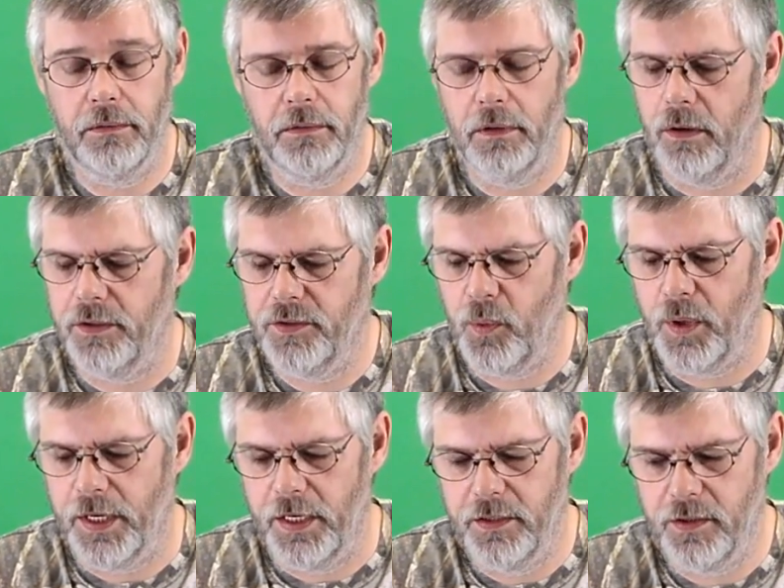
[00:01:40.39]
No, it's
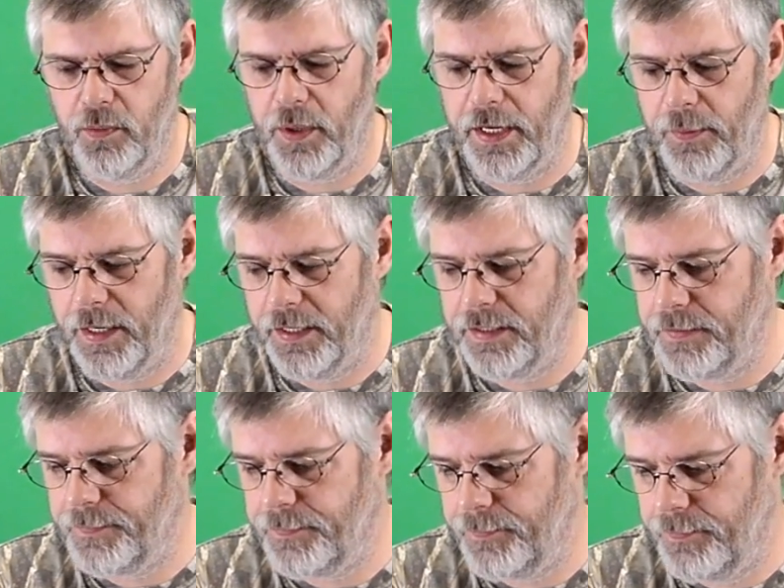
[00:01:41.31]
20. It's 20
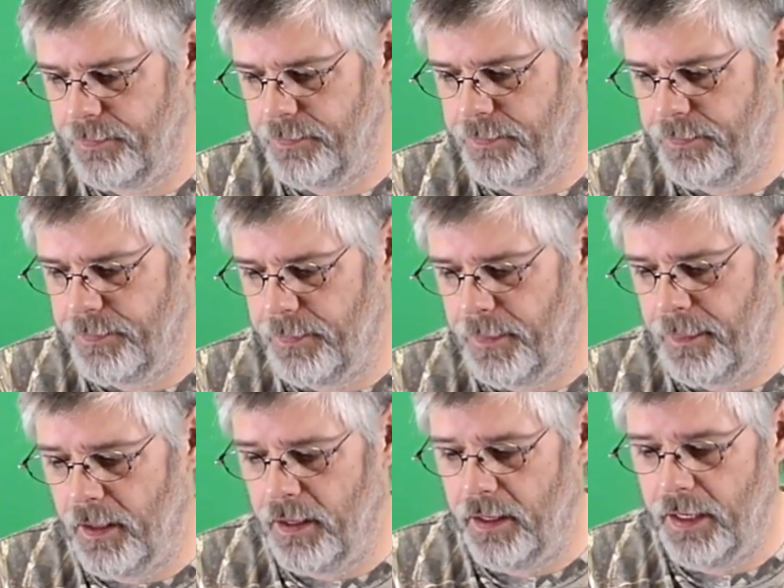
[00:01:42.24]
watts.
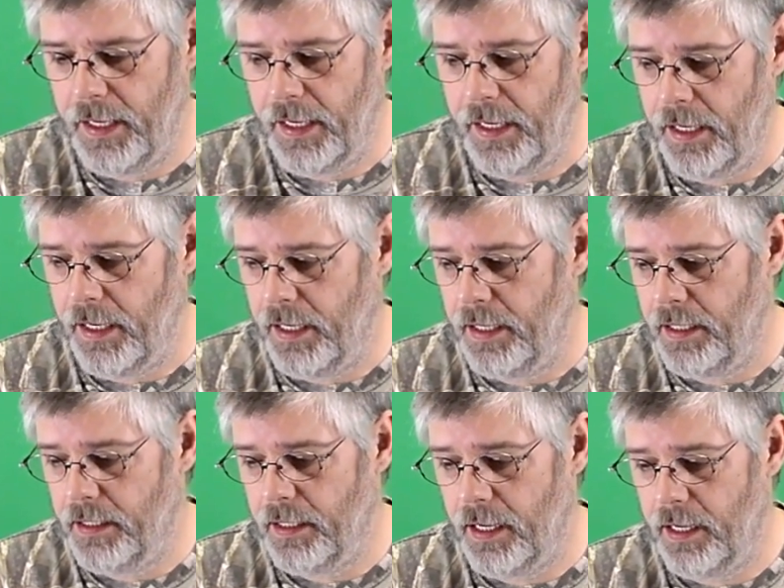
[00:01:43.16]

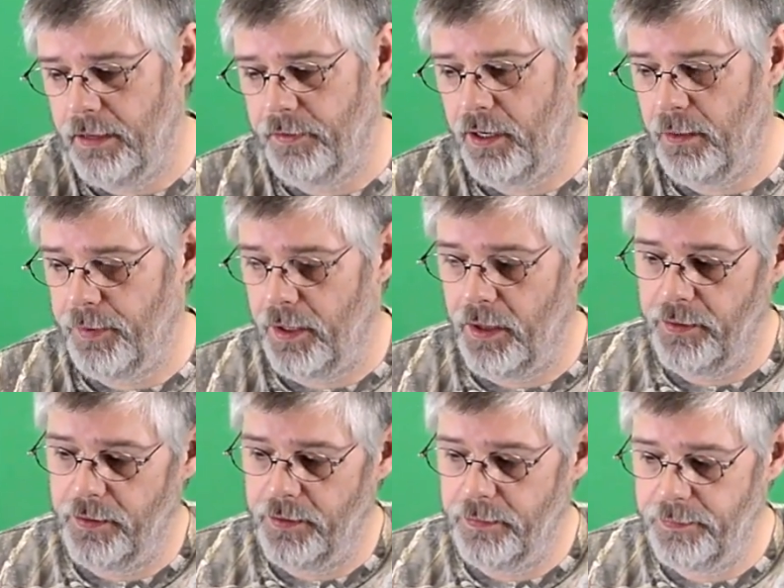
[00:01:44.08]
And I have a couple
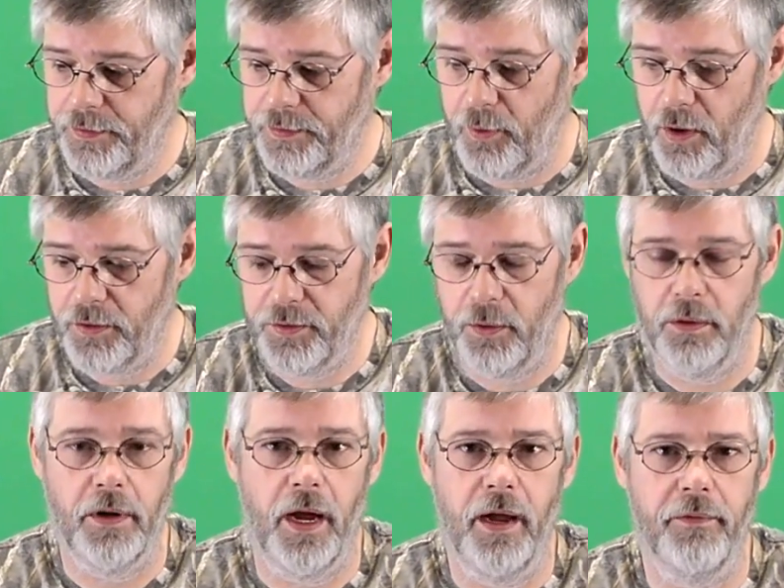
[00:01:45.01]
other small
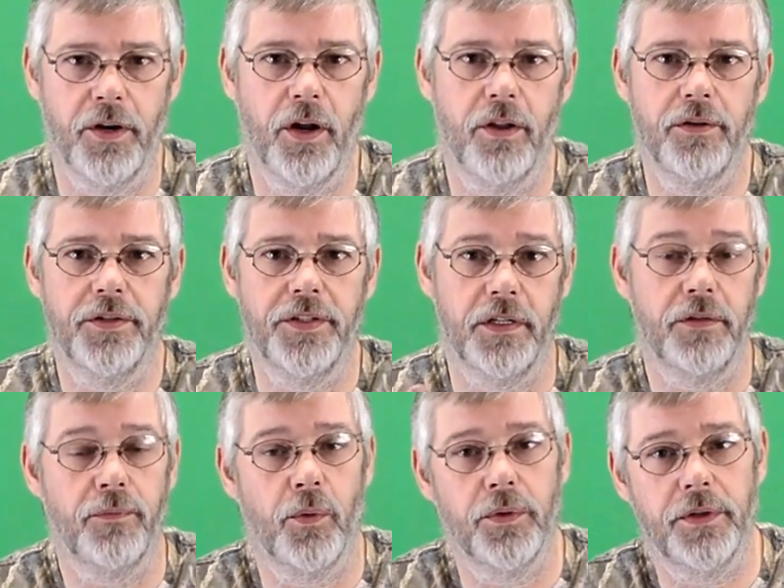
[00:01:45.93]
solar. I have another
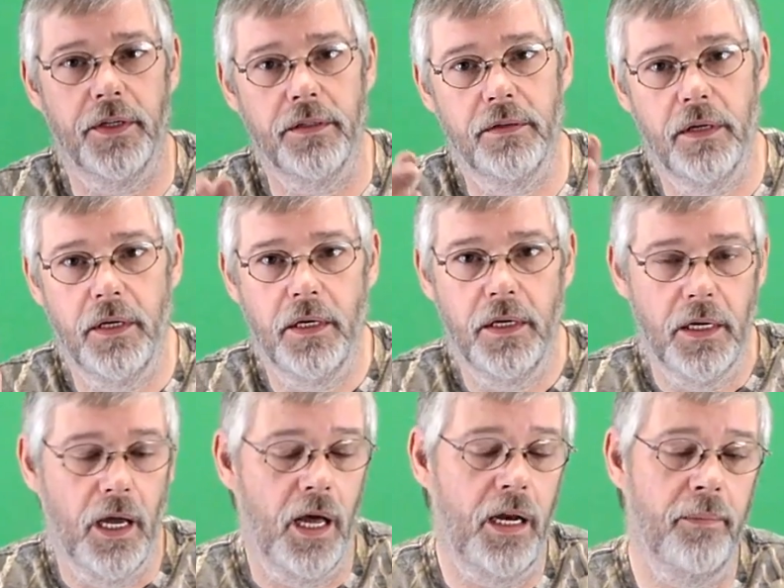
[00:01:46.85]
6 volt that
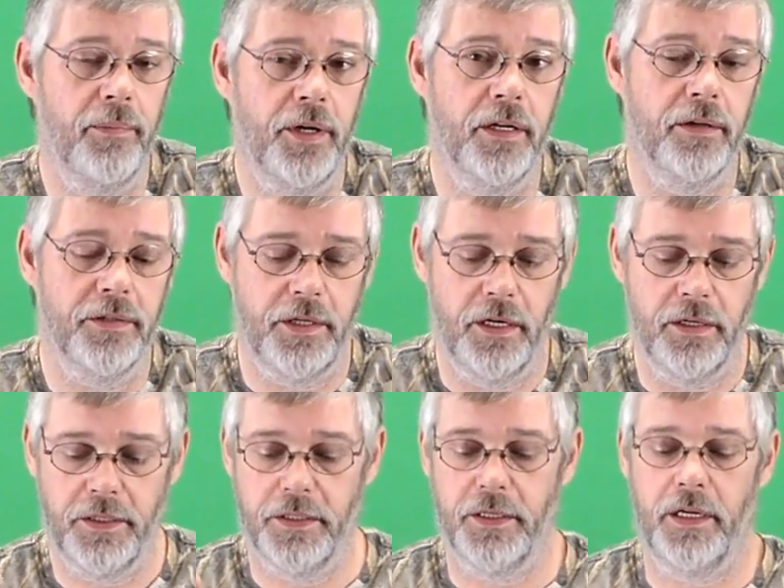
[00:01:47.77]
I didn't bring
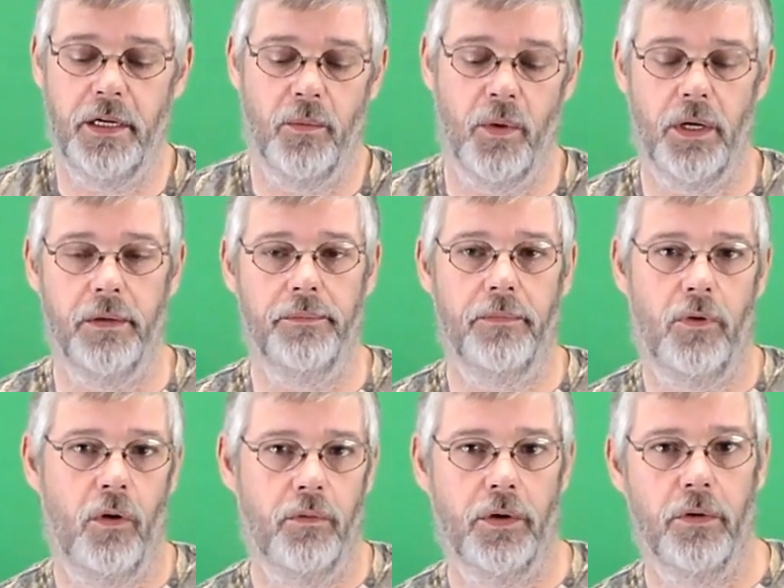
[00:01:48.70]
downstairs because I didn't want
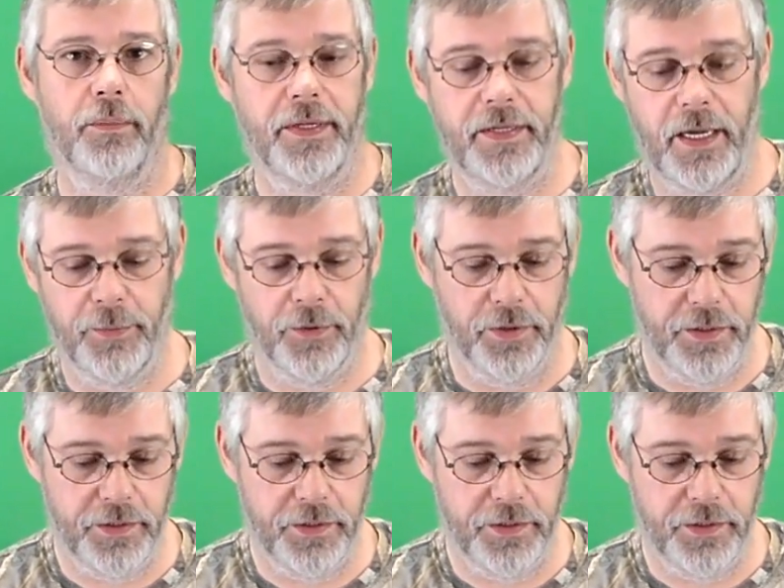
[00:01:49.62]
to overload my table.